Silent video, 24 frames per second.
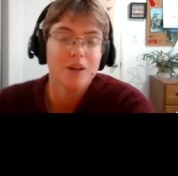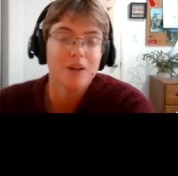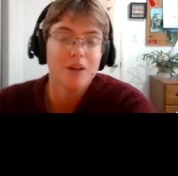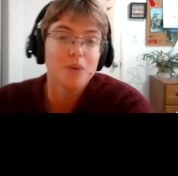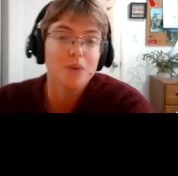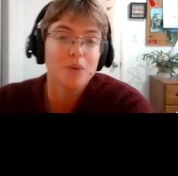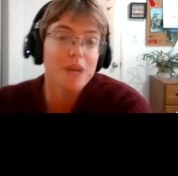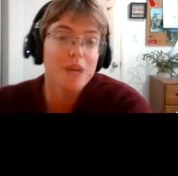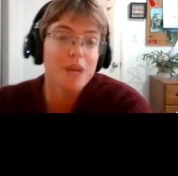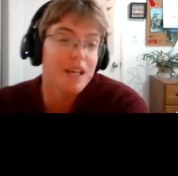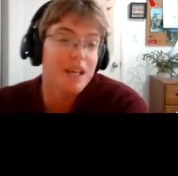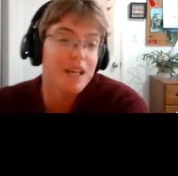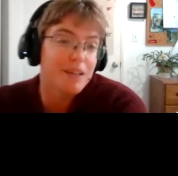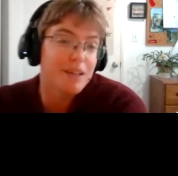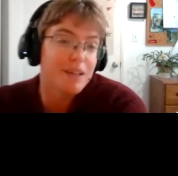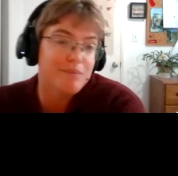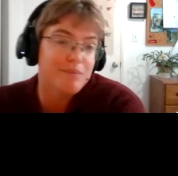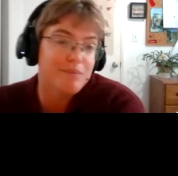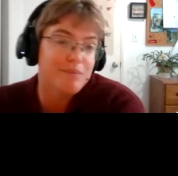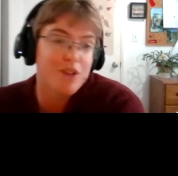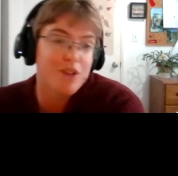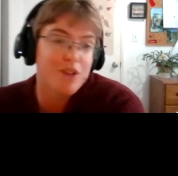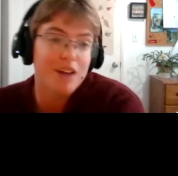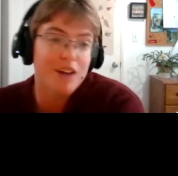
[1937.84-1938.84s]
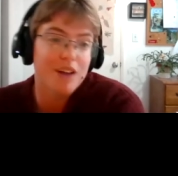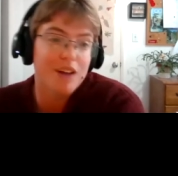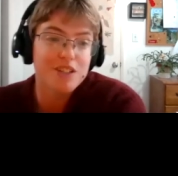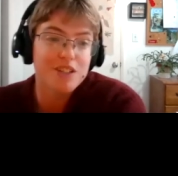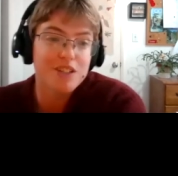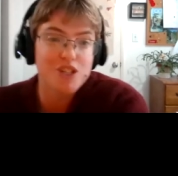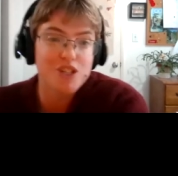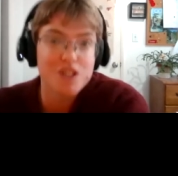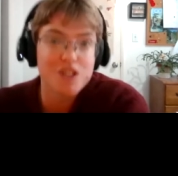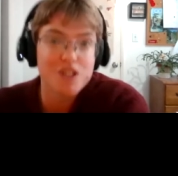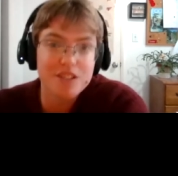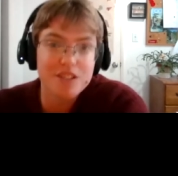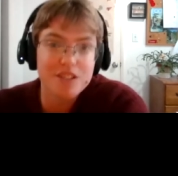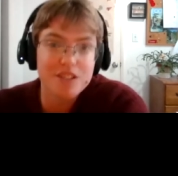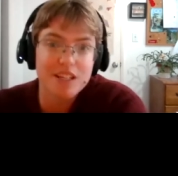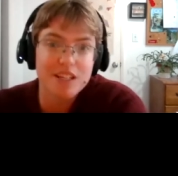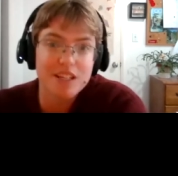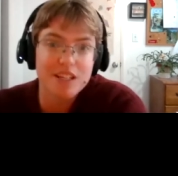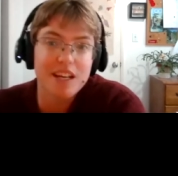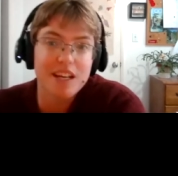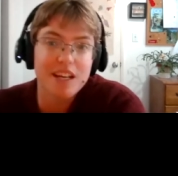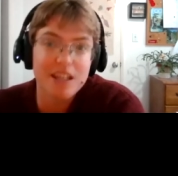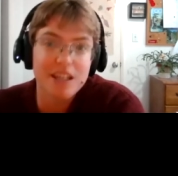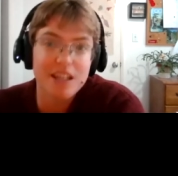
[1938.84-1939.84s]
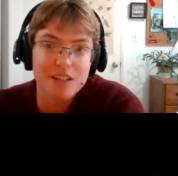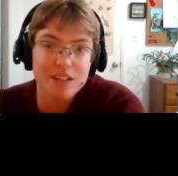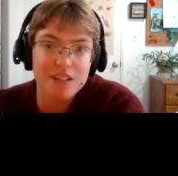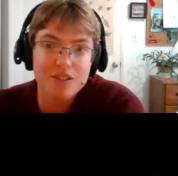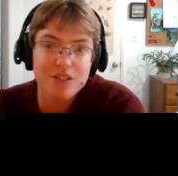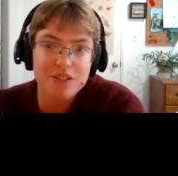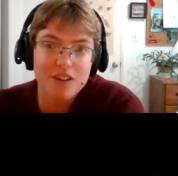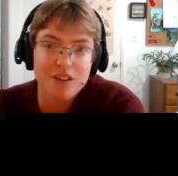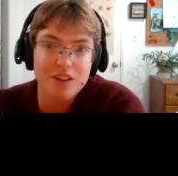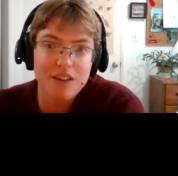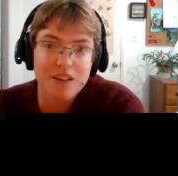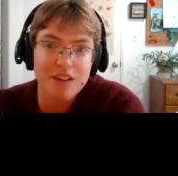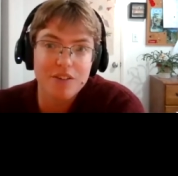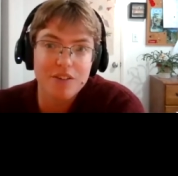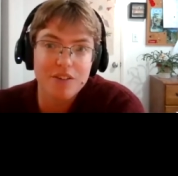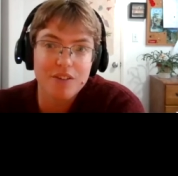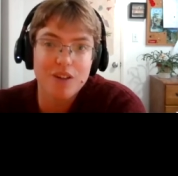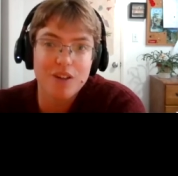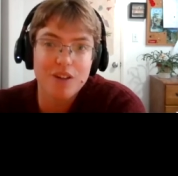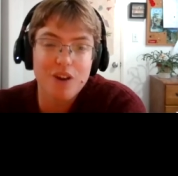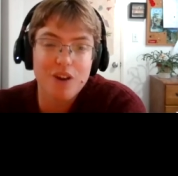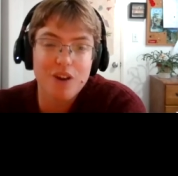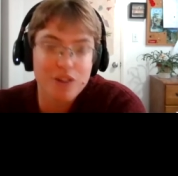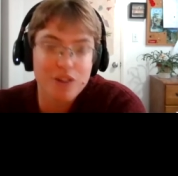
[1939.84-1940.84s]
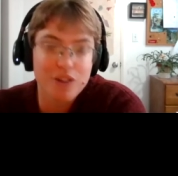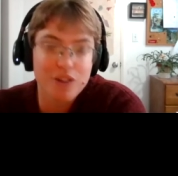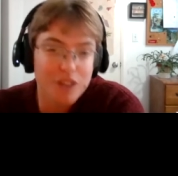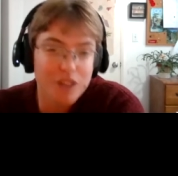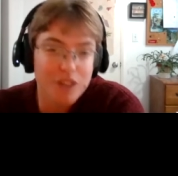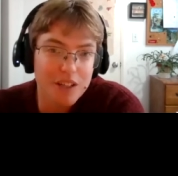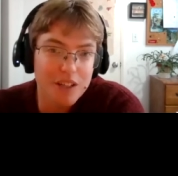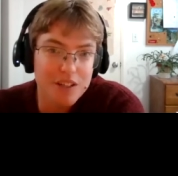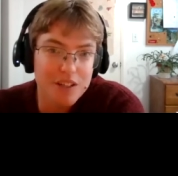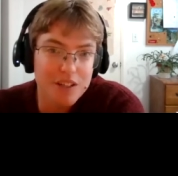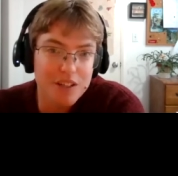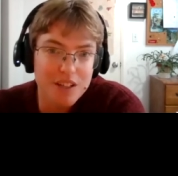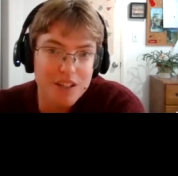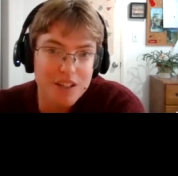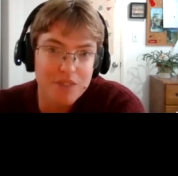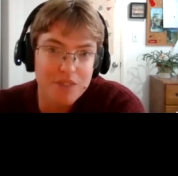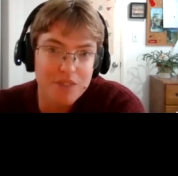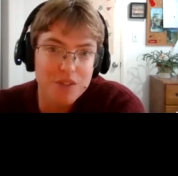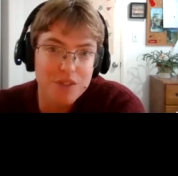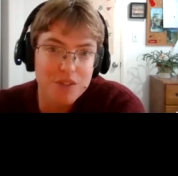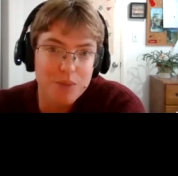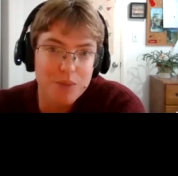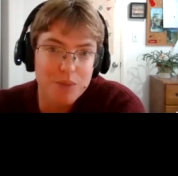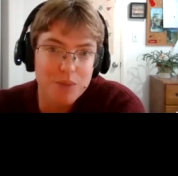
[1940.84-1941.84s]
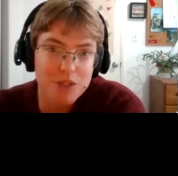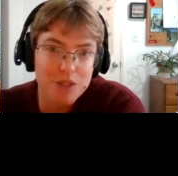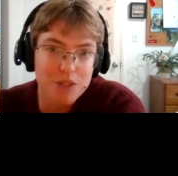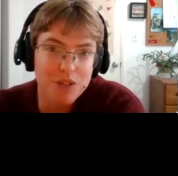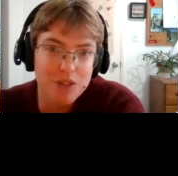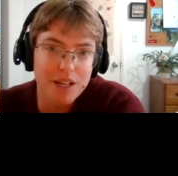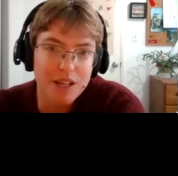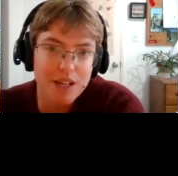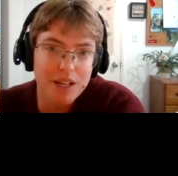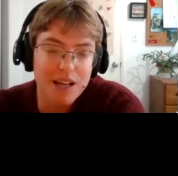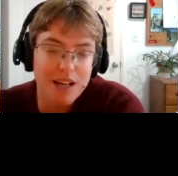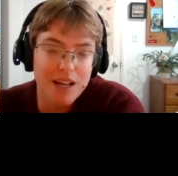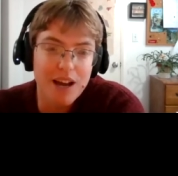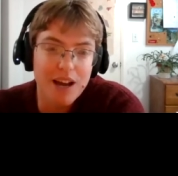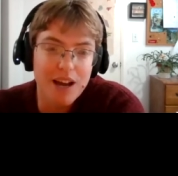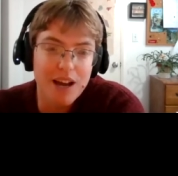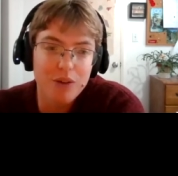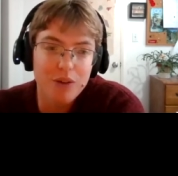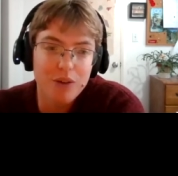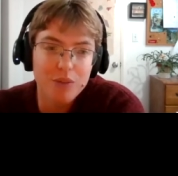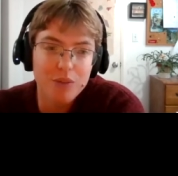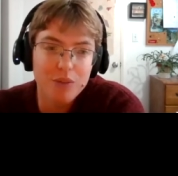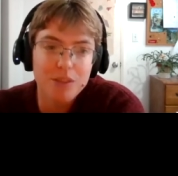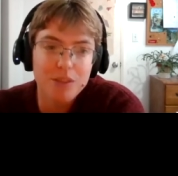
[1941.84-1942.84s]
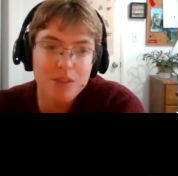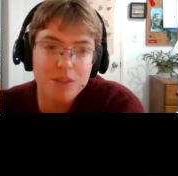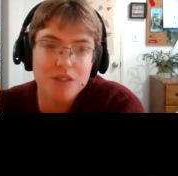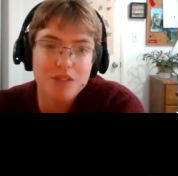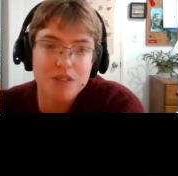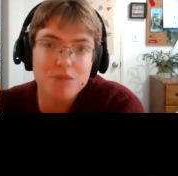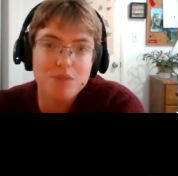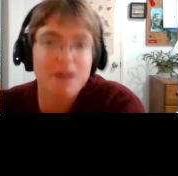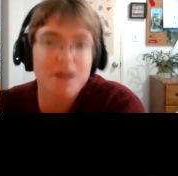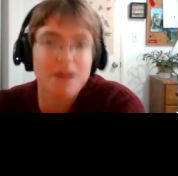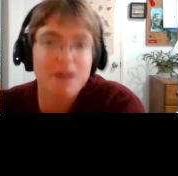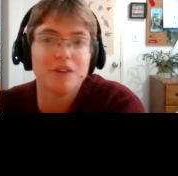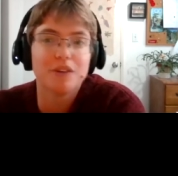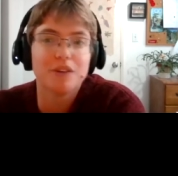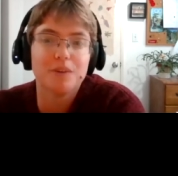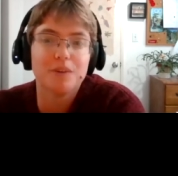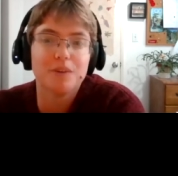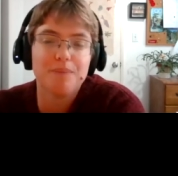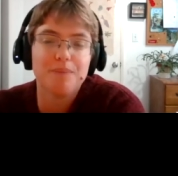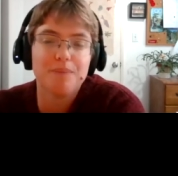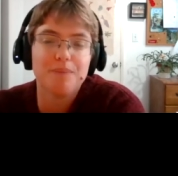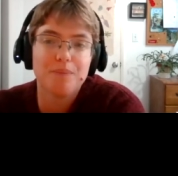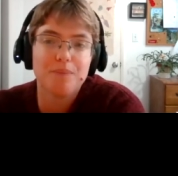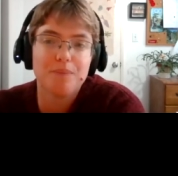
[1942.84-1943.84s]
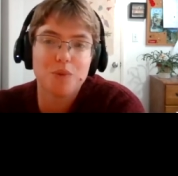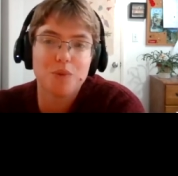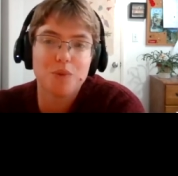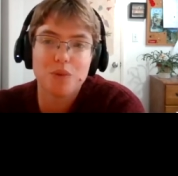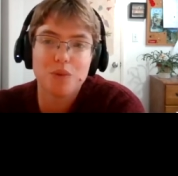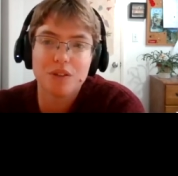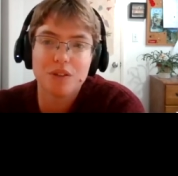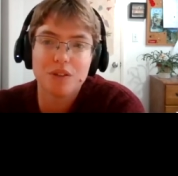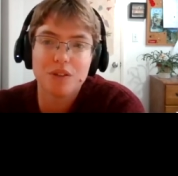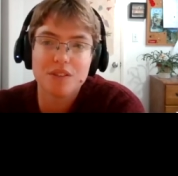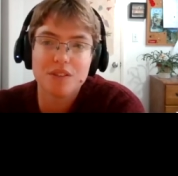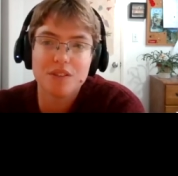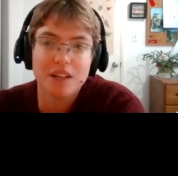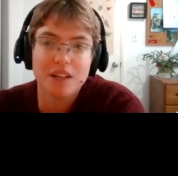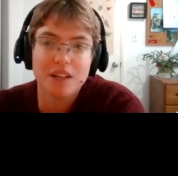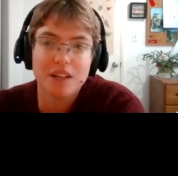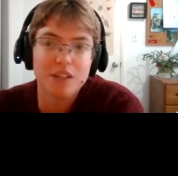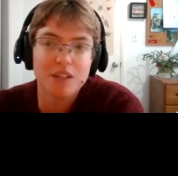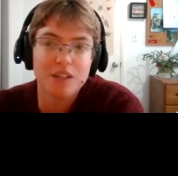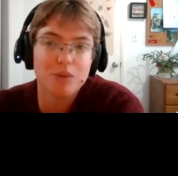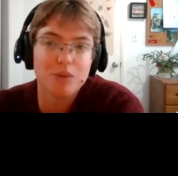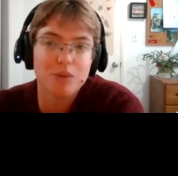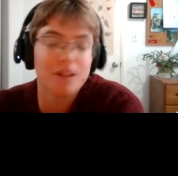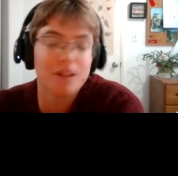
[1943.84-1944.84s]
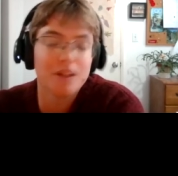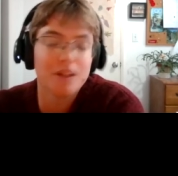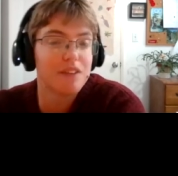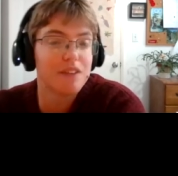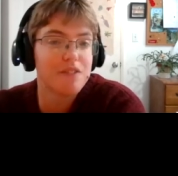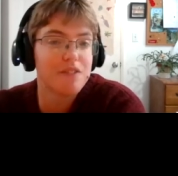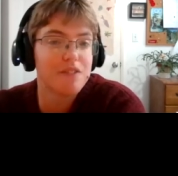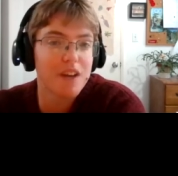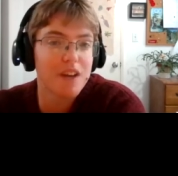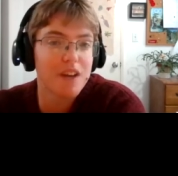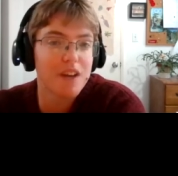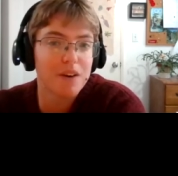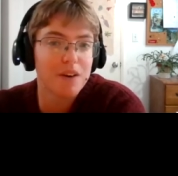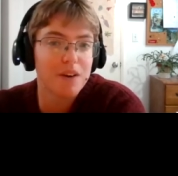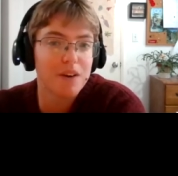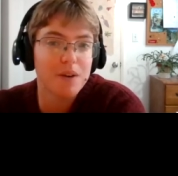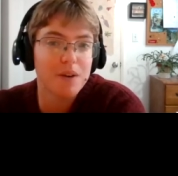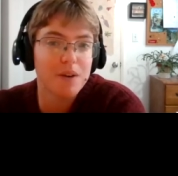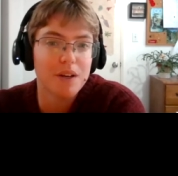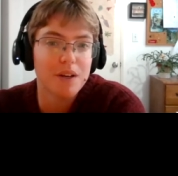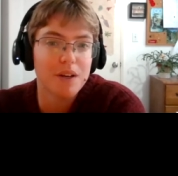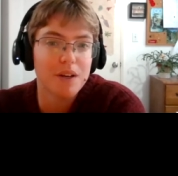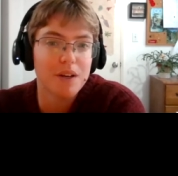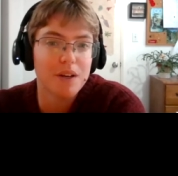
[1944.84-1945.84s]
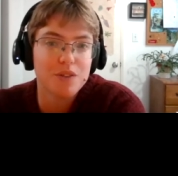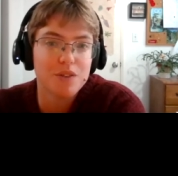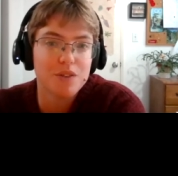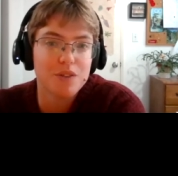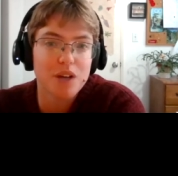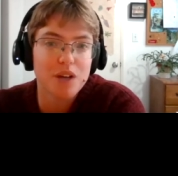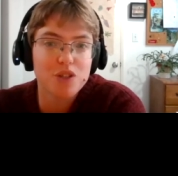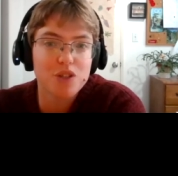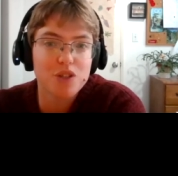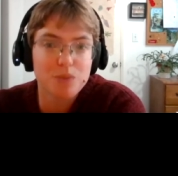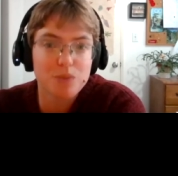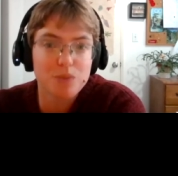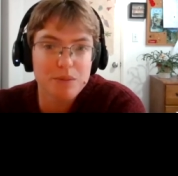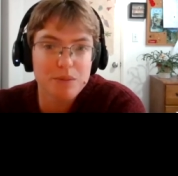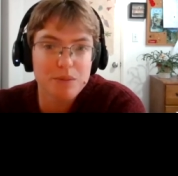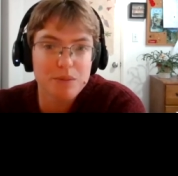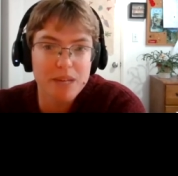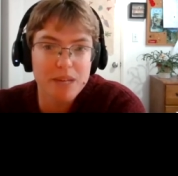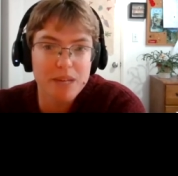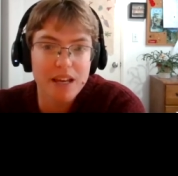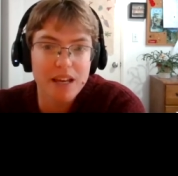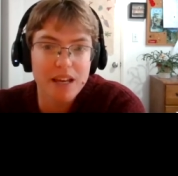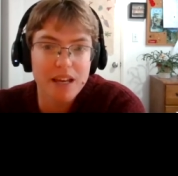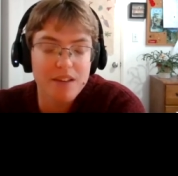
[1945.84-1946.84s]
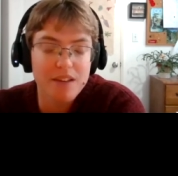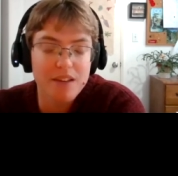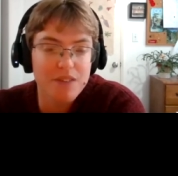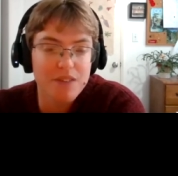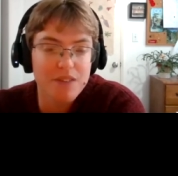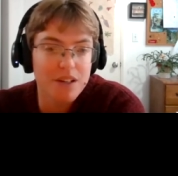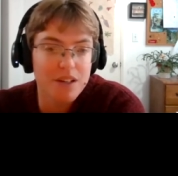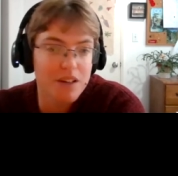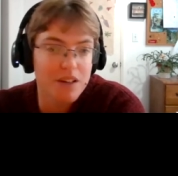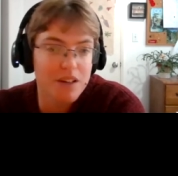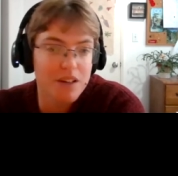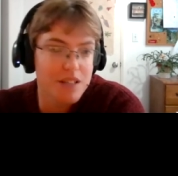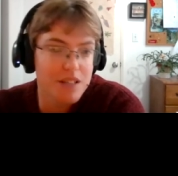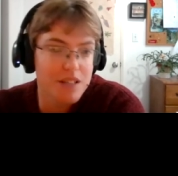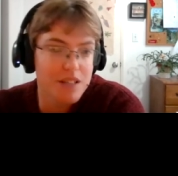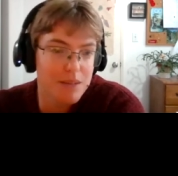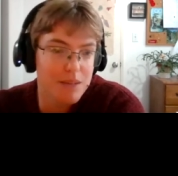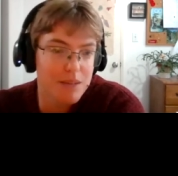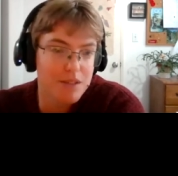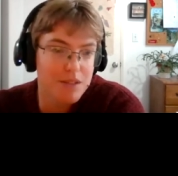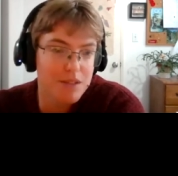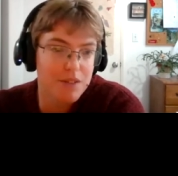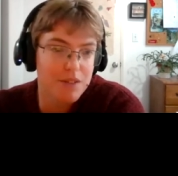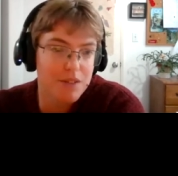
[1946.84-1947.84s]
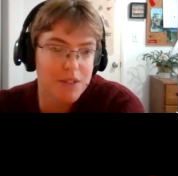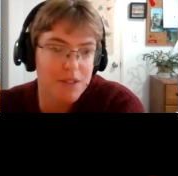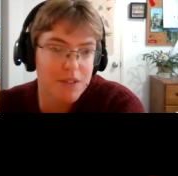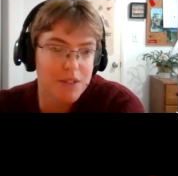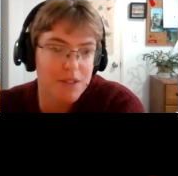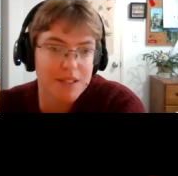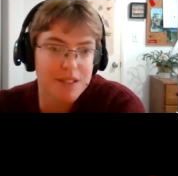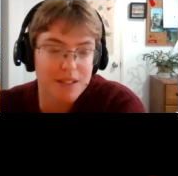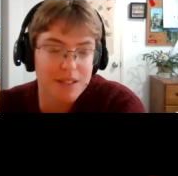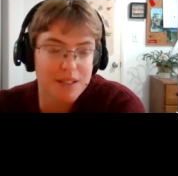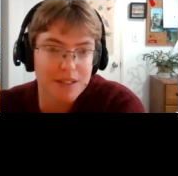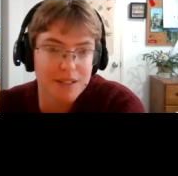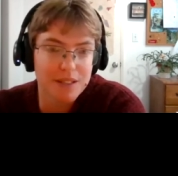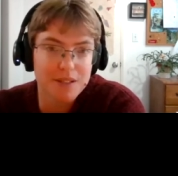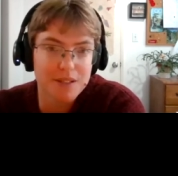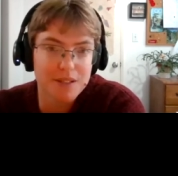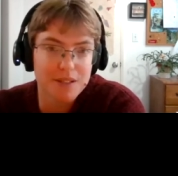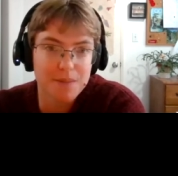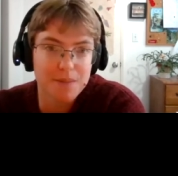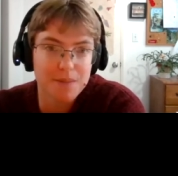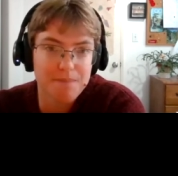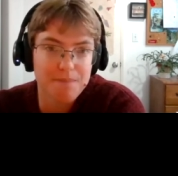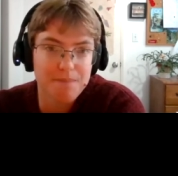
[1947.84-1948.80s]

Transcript: We, non-Indigenous Canadians, are having a hard look at ourselves and wondering, how can we do better? The world is unequal and unfair. So how should we behave in our attempts to fix things?